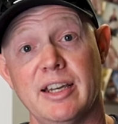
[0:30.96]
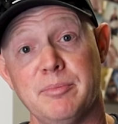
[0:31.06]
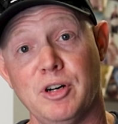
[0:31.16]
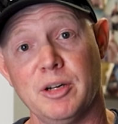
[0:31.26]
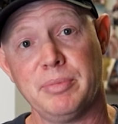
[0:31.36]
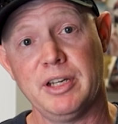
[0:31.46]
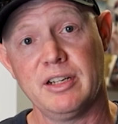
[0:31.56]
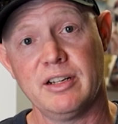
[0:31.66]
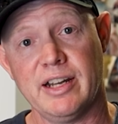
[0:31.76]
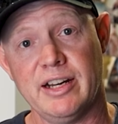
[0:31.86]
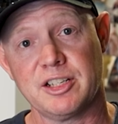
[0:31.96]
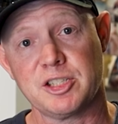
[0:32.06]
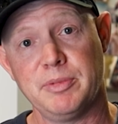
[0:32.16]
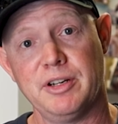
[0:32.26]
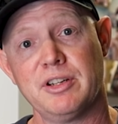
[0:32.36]
get my opinion and
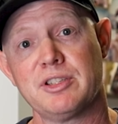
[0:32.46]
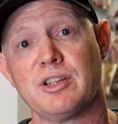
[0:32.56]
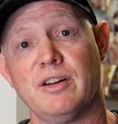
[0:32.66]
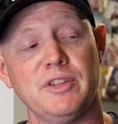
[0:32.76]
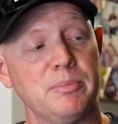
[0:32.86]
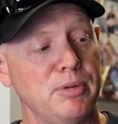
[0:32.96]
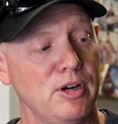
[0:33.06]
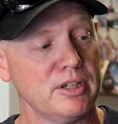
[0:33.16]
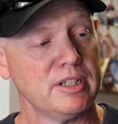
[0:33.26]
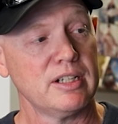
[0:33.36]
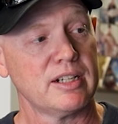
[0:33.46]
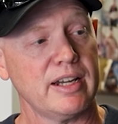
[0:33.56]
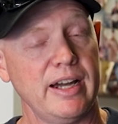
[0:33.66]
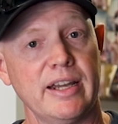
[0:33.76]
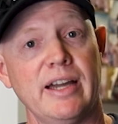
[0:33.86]
experience of the Pod
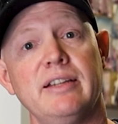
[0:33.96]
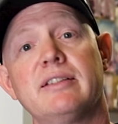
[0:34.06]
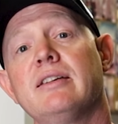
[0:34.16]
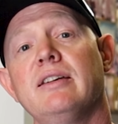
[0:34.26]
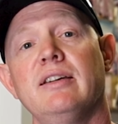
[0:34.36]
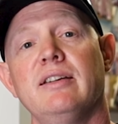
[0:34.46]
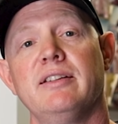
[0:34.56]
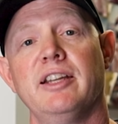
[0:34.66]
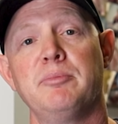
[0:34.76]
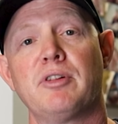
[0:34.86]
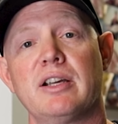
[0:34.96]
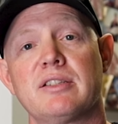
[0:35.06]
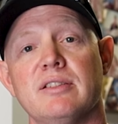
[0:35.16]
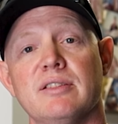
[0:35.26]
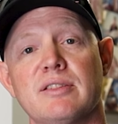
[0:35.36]
K8 knee
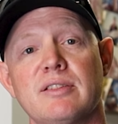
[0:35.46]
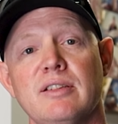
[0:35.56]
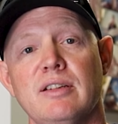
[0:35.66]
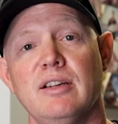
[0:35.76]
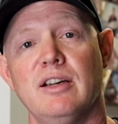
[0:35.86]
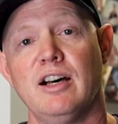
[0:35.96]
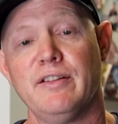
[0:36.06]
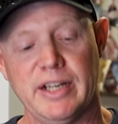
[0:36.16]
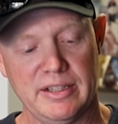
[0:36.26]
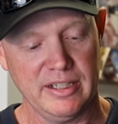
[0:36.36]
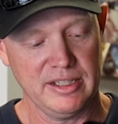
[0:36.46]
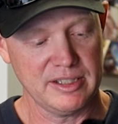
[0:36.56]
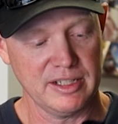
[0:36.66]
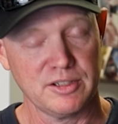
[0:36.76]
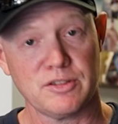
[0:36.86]
braces. I've had
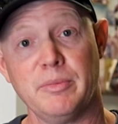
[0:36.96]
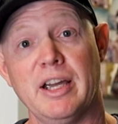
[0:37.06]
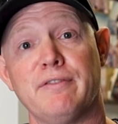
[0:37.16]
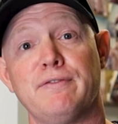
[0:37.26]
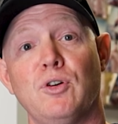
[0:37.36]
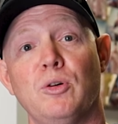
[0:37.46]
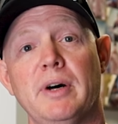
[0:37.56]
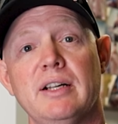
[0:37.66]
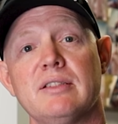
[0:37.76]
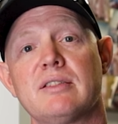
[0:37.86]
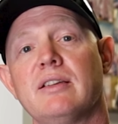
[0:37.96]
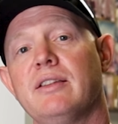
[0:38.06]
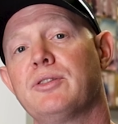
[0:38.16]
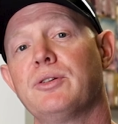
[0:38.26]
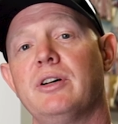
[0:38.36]
these things for about 4 months
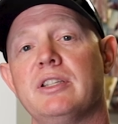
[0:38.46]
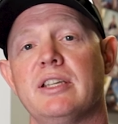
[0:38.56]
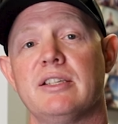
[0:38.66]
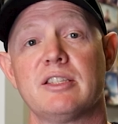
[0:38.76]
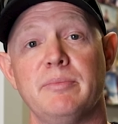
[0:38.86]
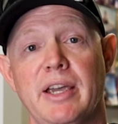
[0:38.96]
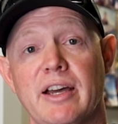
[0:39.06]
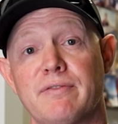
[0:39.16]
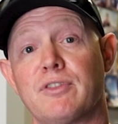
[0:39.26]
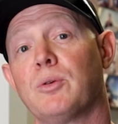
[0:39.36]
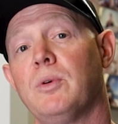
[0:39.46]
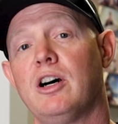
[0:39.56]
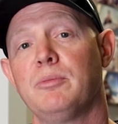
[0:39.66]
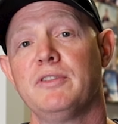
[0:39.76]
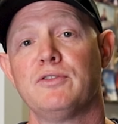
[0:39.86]
and thought I'd test them out for a
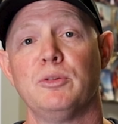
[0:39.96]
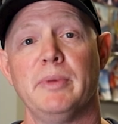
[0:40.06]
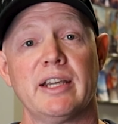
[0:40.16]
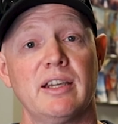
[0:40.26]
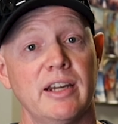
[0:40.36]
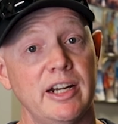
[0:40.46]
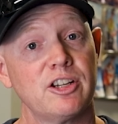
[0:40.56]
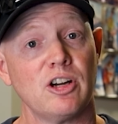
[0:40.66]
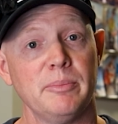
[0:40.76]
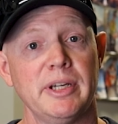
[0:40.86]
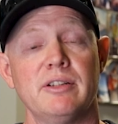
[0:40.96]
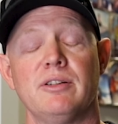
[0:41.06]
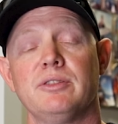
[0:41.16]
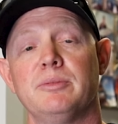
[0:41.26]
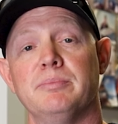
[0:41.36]
while before making any comment
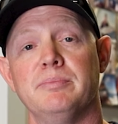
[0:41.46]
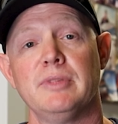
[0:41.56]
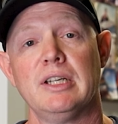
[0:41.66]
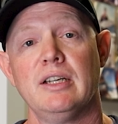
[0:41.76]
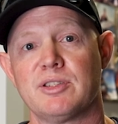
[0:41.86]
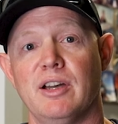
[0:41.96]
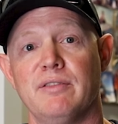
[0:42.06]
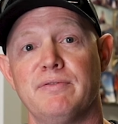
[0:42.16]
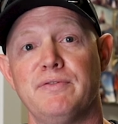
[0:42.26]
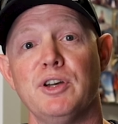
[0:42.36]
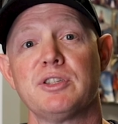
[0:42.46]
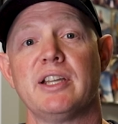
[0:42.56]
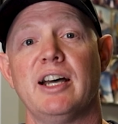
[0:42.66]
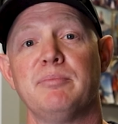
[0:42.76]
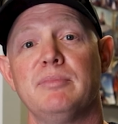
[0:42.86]
on them. So
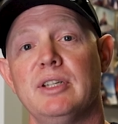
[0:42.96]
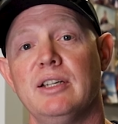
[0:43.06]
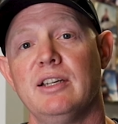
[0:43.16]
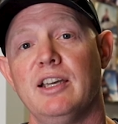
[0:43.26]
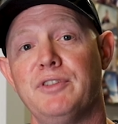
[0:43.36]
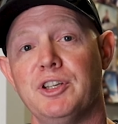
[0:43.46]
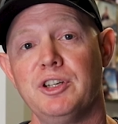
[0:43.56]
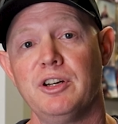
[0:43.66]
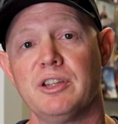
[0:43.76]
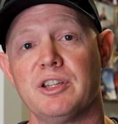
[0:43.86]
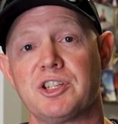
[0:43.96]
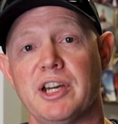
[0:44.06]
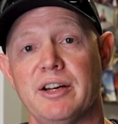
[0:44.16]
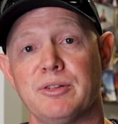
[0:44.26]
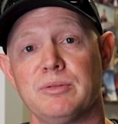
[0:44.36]
first up, if you're new to the
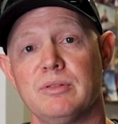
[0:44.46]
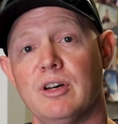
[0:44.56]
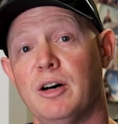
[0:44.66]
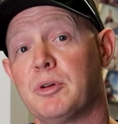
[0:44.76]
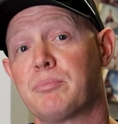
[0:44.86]
channel, I'm a